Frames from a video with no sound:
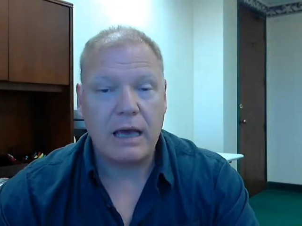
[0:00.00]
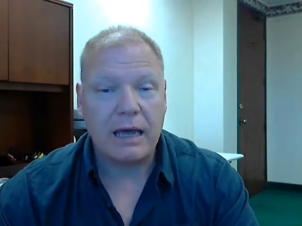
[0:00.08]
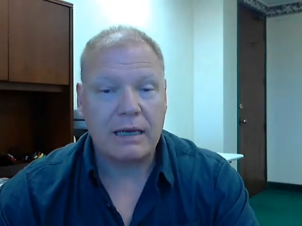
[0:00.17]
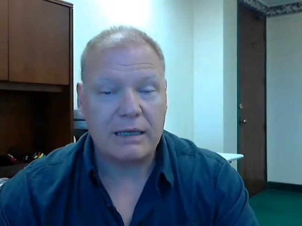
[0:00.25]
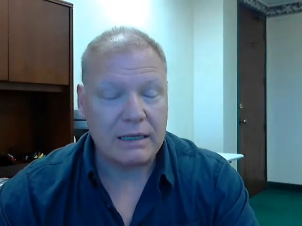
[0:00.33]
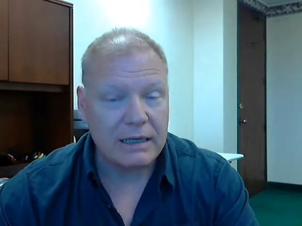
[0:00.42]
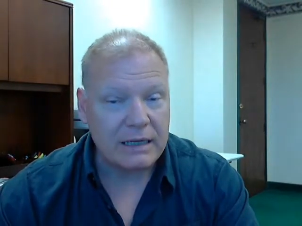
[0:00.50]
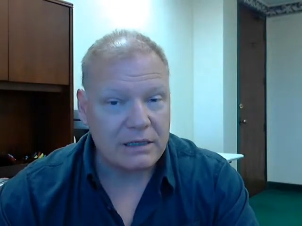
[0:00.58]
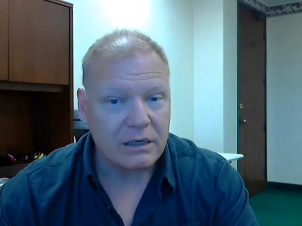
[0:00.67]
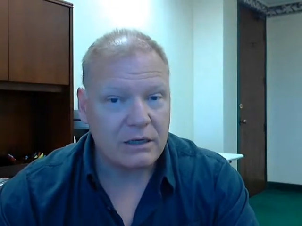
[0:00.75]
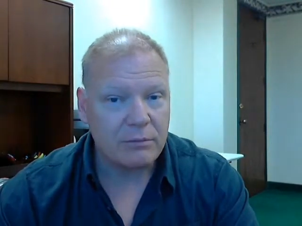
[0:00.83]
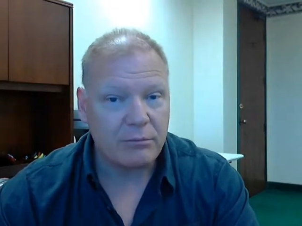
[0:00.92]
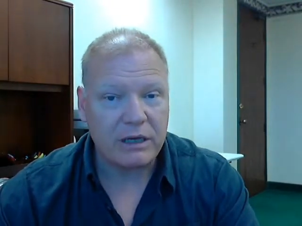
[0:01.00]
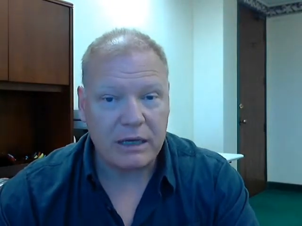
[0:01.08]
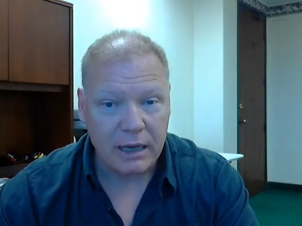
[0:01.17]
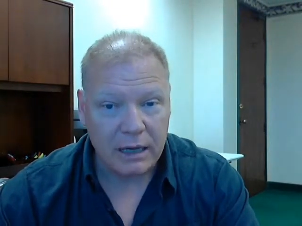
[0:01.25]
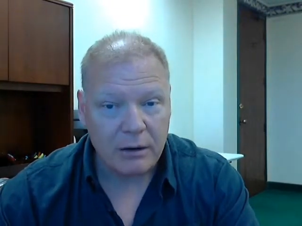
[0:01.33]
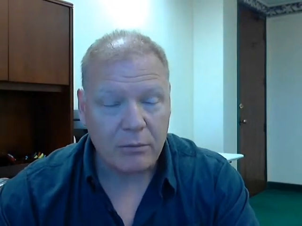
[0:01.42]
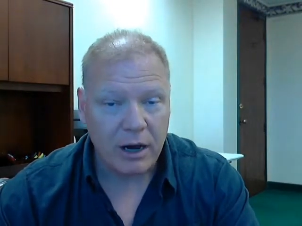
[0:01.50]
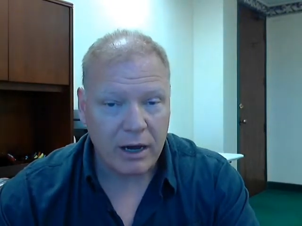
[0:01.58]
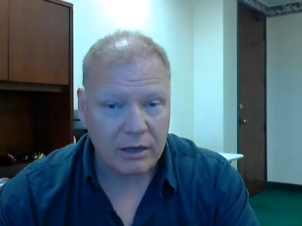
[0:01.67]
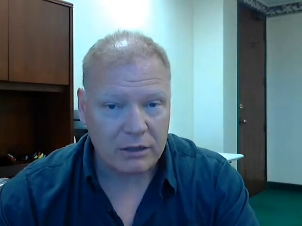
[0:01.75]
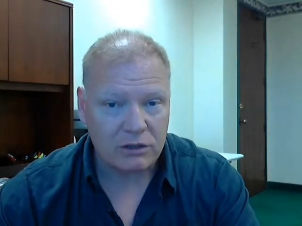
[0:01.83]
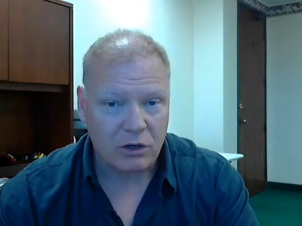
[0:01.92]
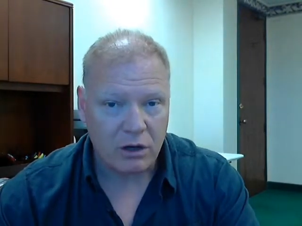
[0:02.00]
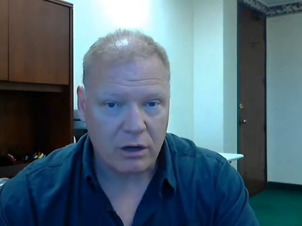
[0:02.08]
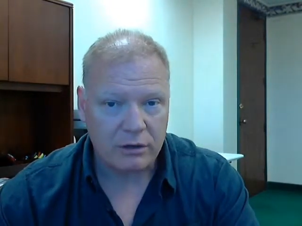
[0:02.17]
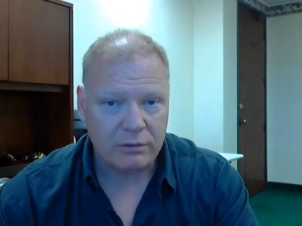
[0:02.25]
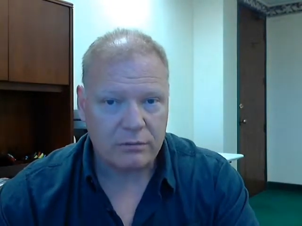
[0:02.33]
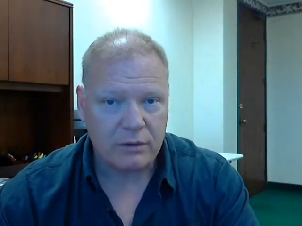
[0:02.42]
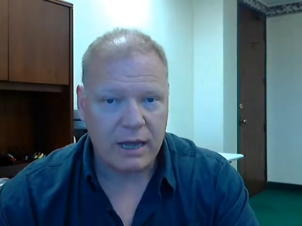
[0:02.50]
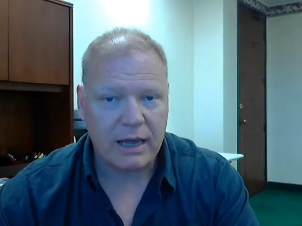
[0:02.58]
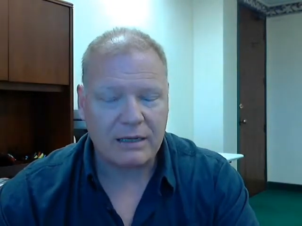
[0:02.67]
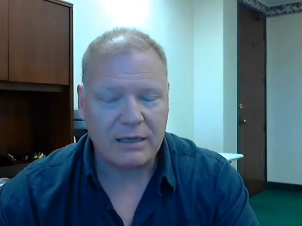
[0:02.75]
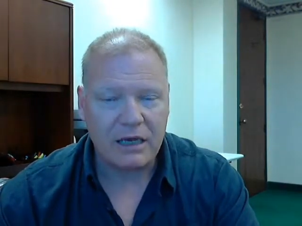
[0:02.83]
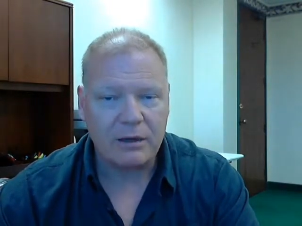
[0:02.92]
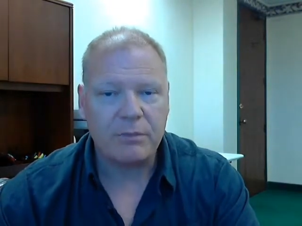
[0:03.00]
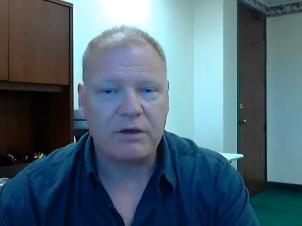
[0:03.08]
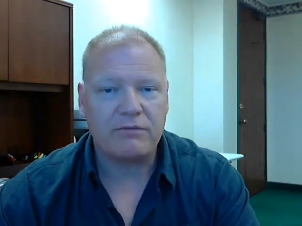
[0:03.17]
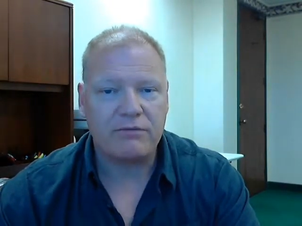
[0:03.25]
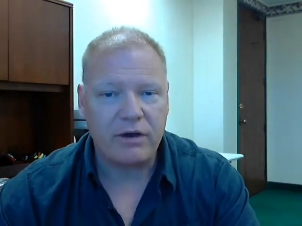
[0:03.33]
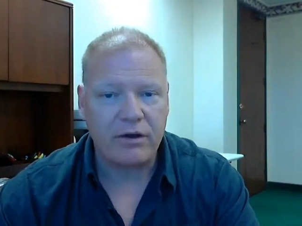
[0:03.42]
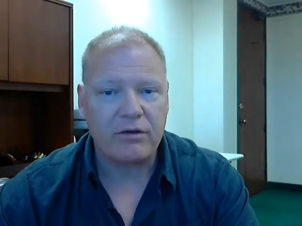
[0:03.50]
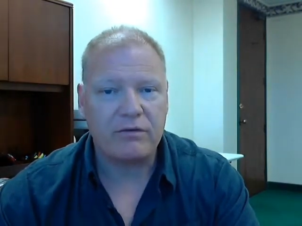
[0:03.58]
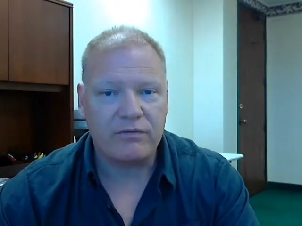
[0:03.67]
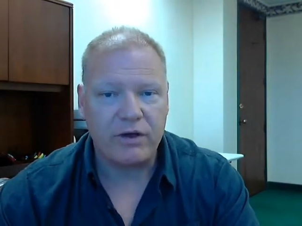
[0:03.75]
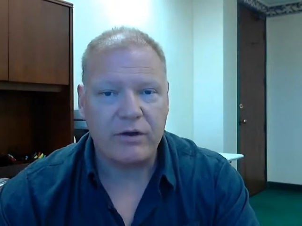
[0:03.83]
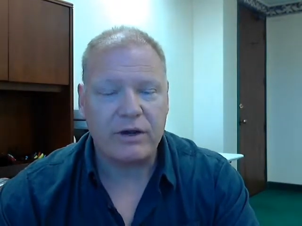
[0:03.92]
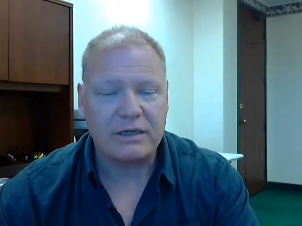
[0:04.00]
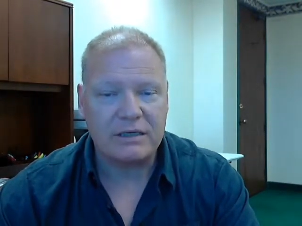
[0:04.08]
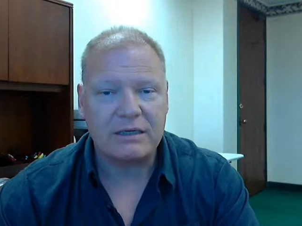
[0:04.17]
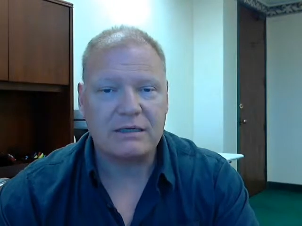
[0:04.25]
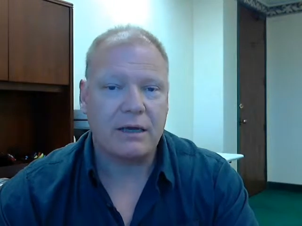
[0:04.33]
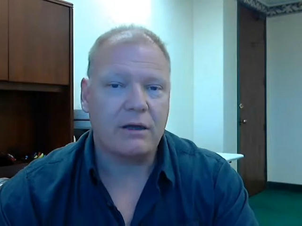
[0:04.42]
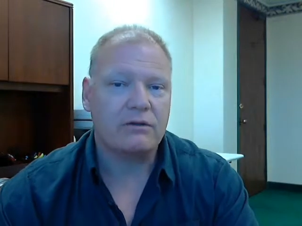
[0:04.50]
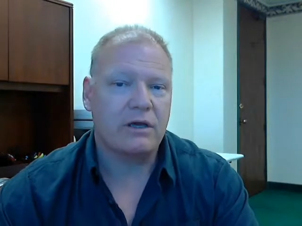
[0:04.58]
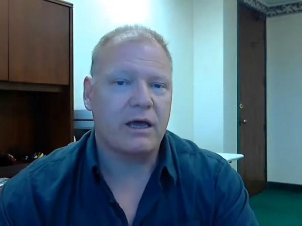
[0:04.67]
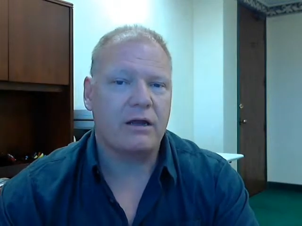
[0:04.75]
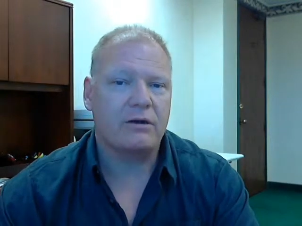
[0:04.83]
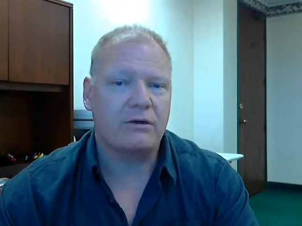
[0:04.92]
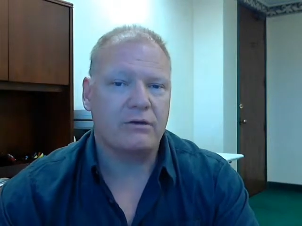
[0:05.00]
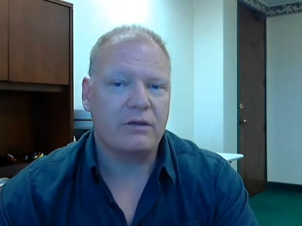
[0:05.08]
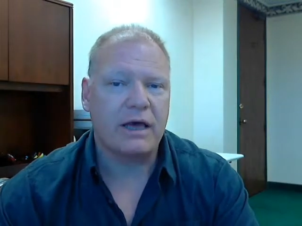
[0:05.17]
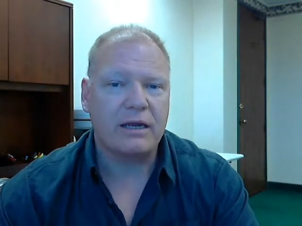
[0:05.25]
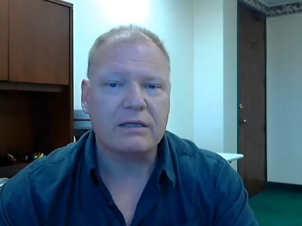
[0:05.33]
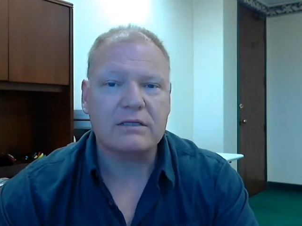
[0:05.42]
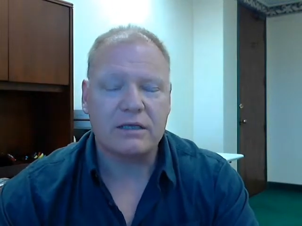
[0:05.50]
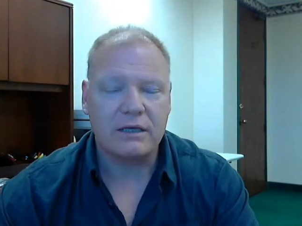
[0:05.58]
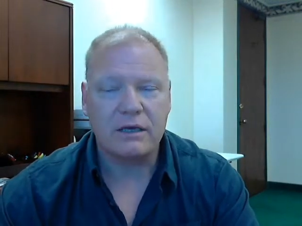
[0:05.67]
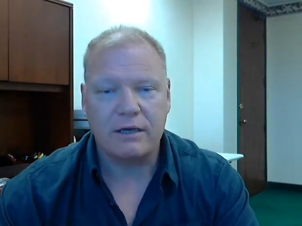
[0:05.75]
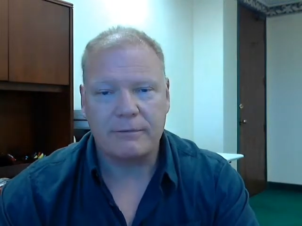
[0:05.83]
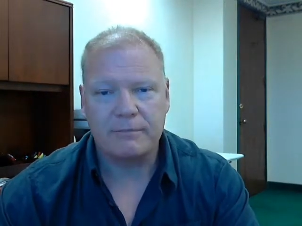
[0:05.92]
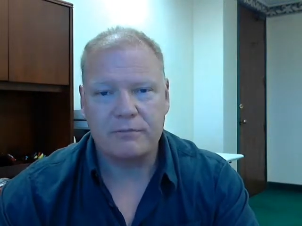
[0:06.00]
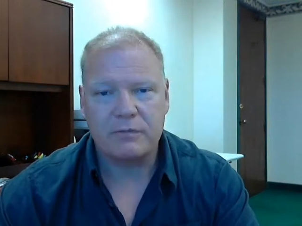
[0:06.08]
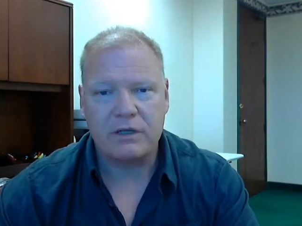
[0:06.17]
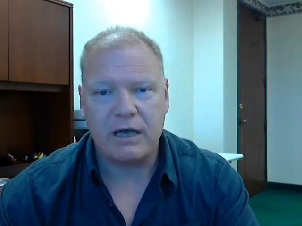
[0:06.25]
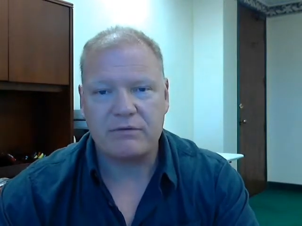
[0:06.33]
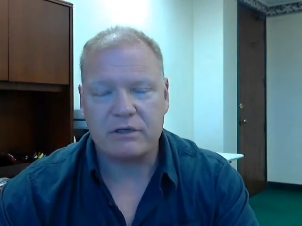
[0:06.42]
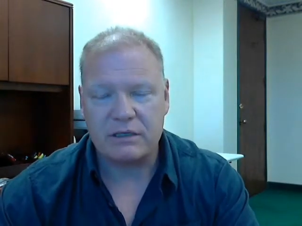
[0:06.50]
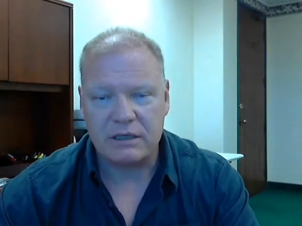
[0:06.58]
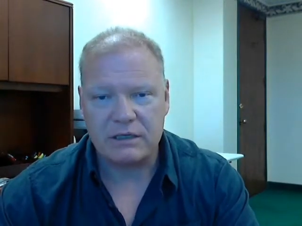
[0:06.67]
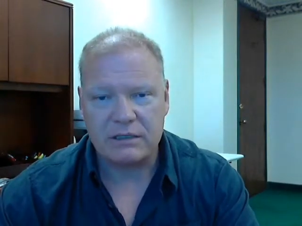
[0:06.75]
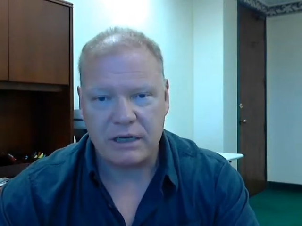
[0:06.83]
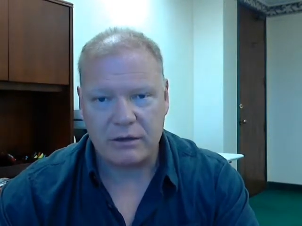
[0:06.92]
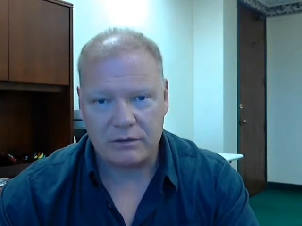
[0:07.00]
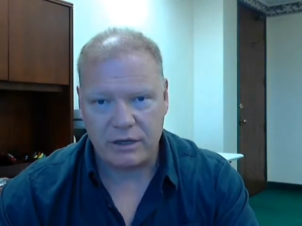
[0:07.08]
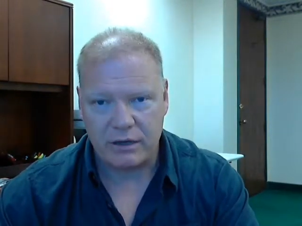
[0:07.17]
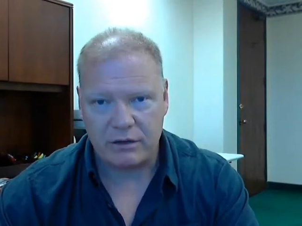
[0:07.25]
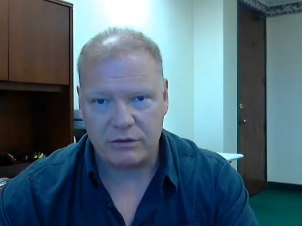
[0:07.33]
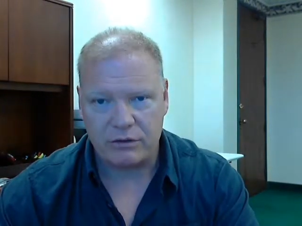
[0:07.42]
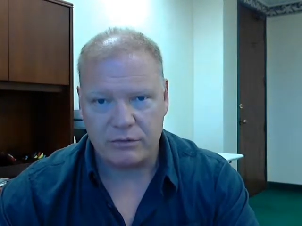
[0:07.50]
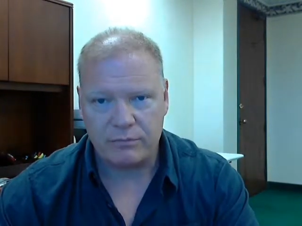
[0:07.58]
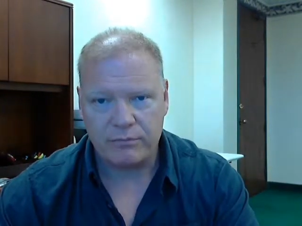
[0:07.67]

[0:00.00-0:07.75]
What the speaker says: at least begin a mileage log and keep a very detailed calendar. That is the key, to have a detailed calendar.